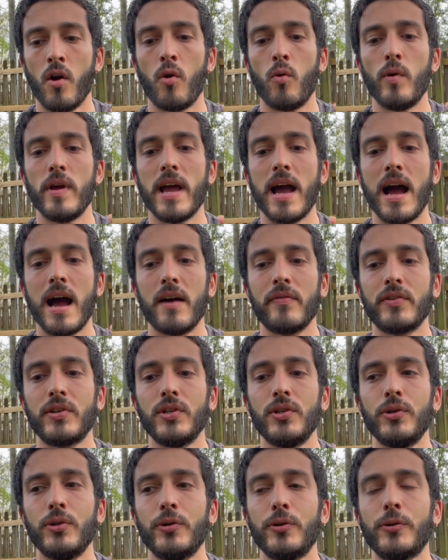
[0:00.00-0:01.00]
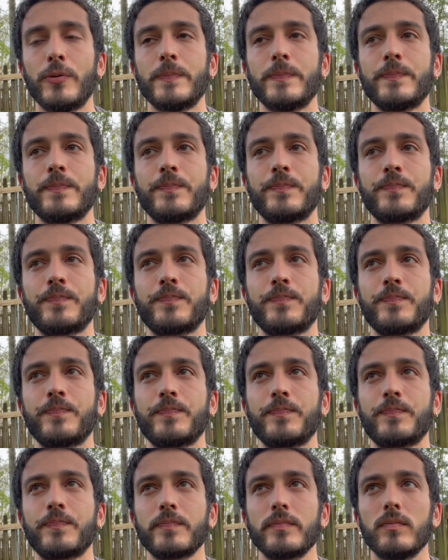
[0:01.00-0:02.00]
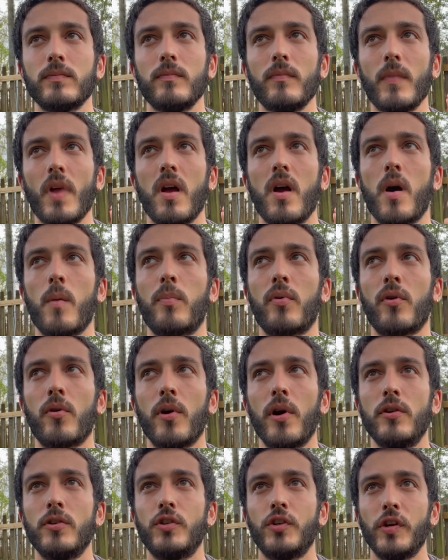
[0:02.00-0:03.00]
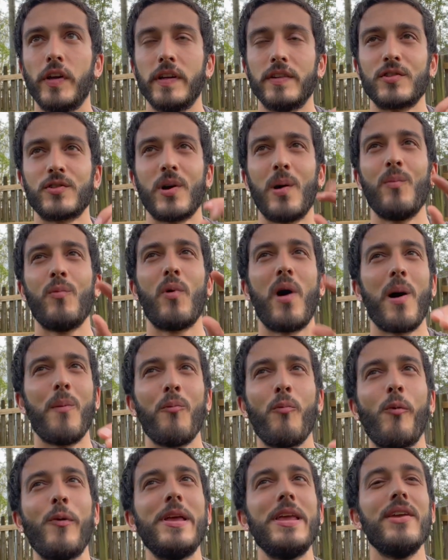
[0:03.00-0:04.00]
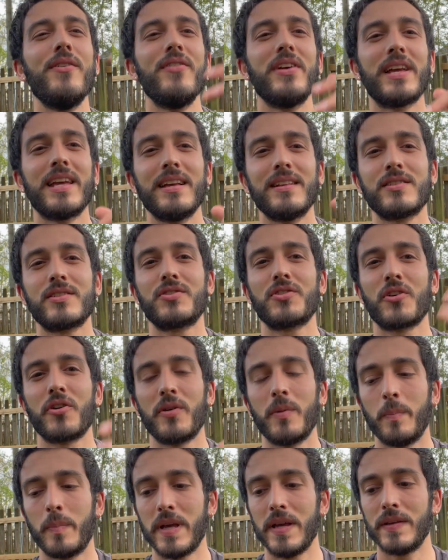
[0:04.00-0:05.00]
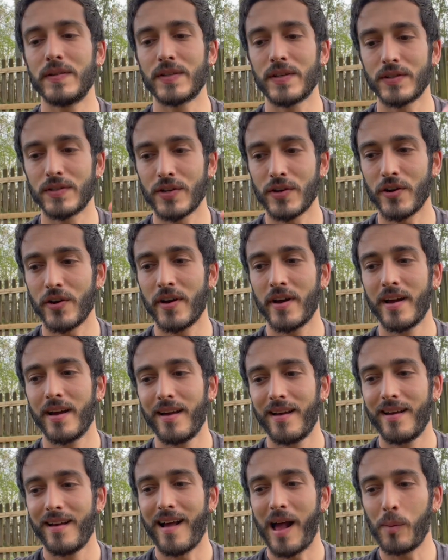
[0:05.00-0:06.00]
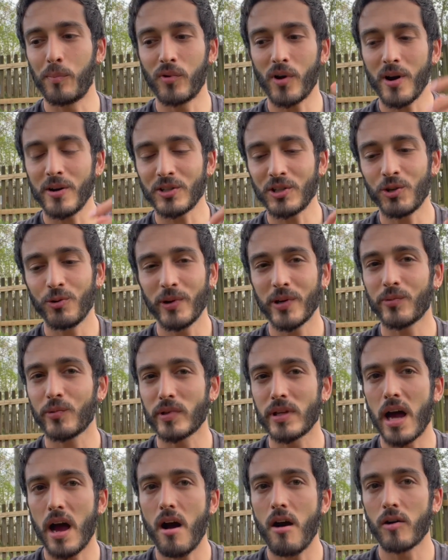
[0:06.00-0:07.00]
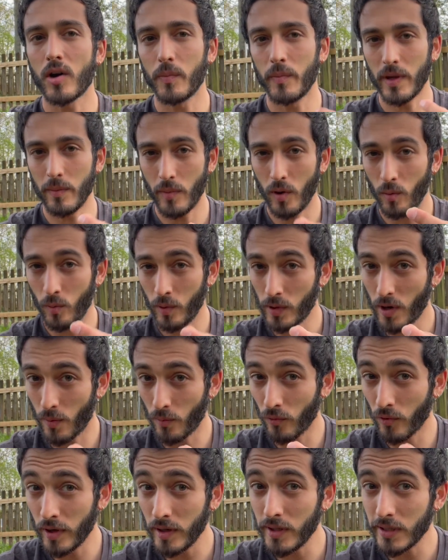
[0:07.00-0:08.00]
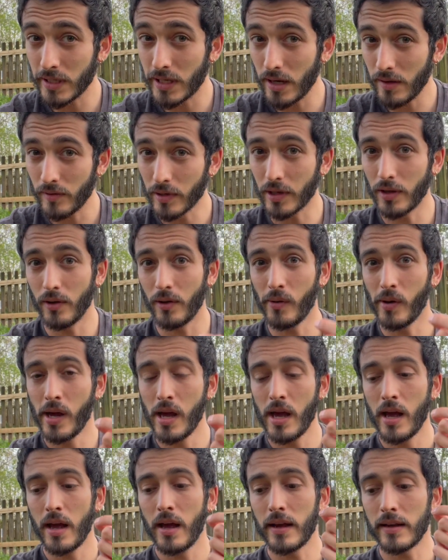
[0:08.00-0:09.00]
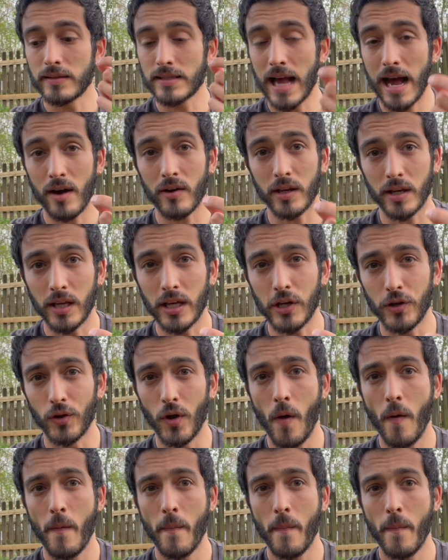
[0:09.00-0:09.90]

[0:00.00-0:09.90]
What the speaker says: we have to approach it. So I'm weaving in certain pieces here. I brought you in with the alchemy, but what I'm really giving you is how to heal.